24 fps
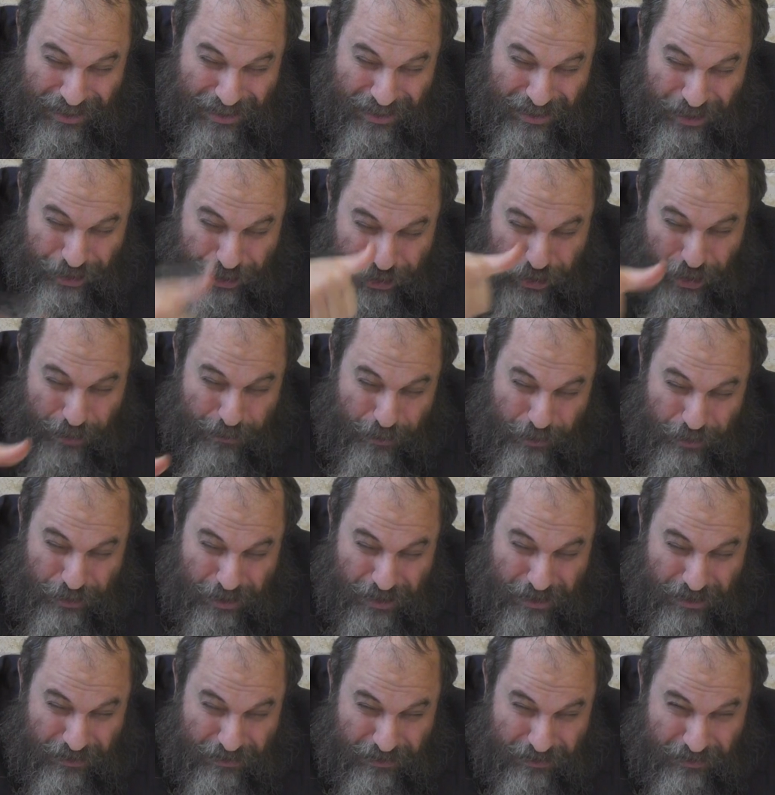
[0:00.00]
Reshimu,
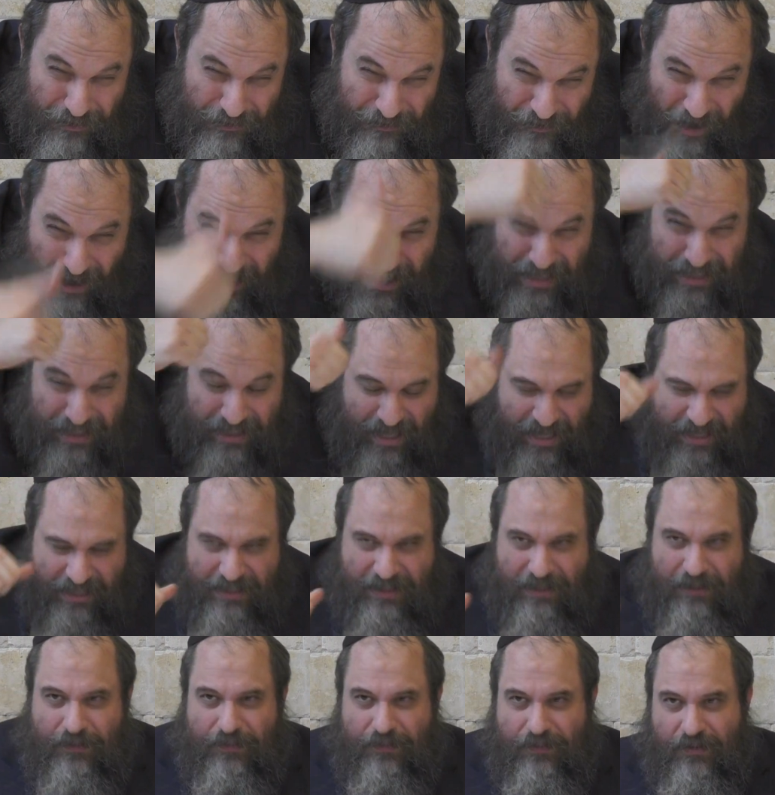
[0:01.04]
to the finite
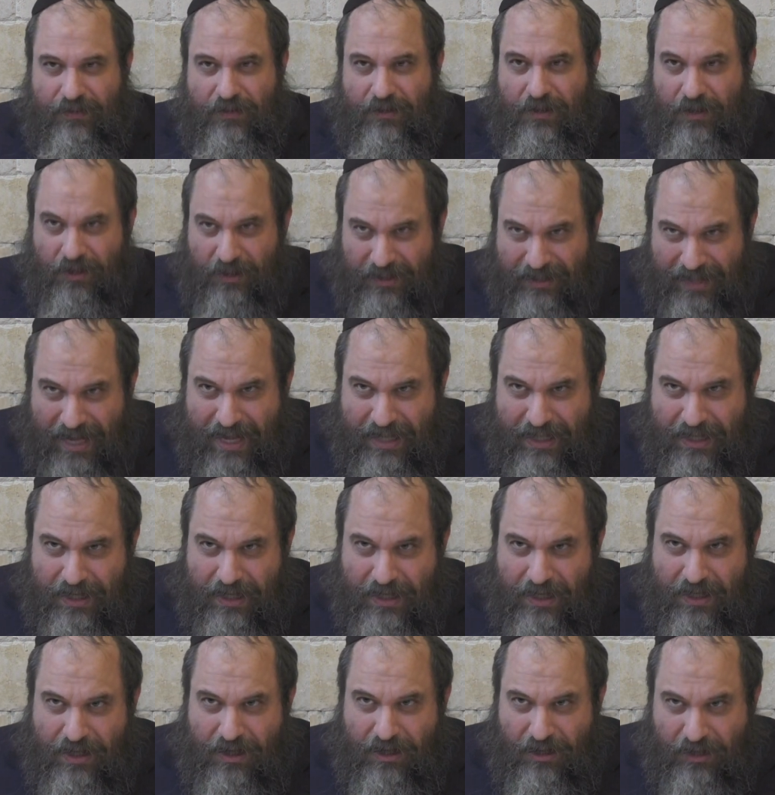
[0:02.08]
light. You understand?
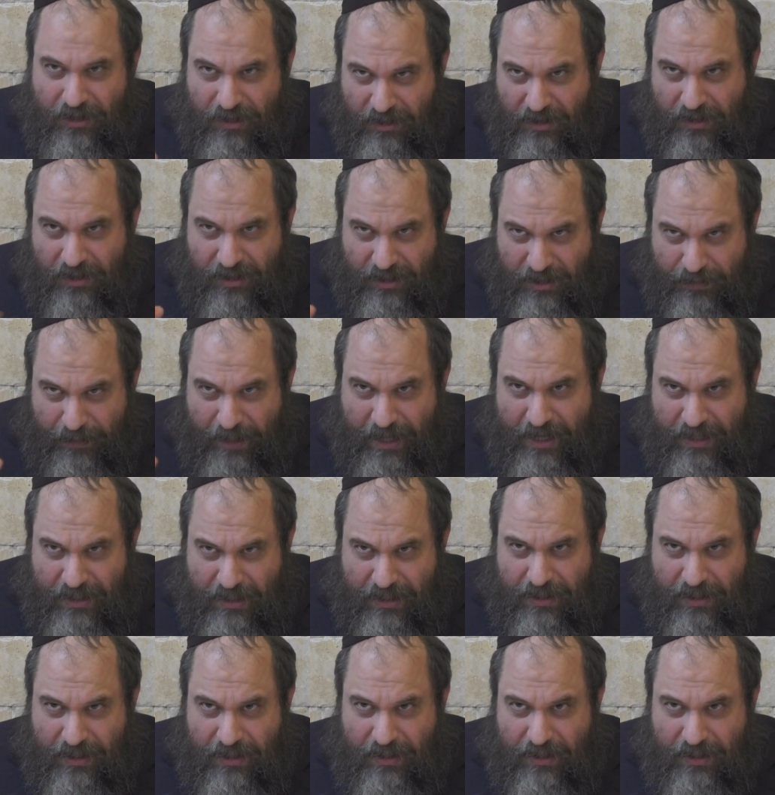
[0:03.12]
Explained?